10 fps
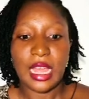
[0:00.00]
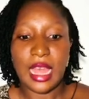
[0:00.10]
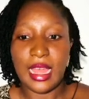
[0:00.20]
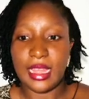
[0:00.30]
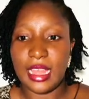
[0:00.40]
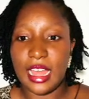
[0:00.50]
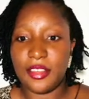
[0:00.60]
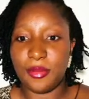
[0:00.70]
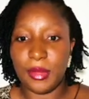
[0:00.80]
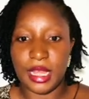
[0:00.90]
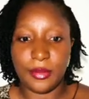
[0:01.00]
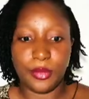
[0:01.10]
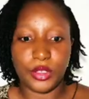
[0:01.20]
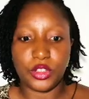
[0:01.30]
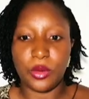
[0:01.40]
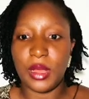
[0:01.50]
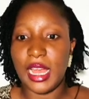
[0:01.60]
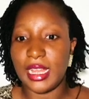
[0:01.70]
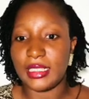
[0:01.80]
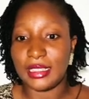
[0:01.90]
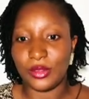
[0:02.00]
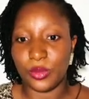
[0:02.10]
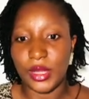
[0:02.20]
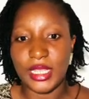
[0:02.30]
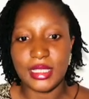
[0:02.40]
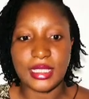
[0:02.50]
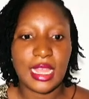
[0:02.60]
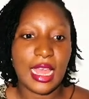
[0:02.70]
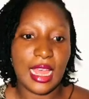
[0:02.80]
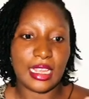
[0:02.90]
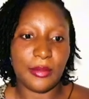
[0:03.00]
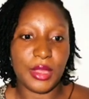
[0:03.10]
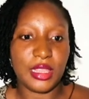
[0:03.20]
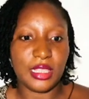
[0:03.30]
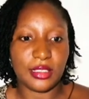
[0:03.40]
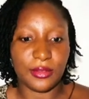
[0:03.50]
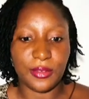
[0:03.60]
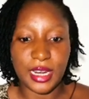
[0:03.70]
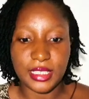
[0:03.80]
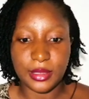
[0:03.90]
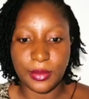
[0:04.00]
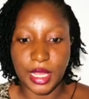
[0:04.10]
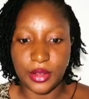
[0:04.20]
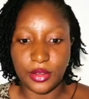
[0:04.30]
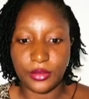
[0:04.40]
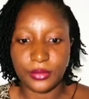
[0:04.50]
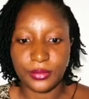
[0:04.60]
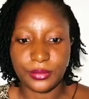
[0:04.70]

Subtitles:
I have my bottom height and width. I can make this a fast menu.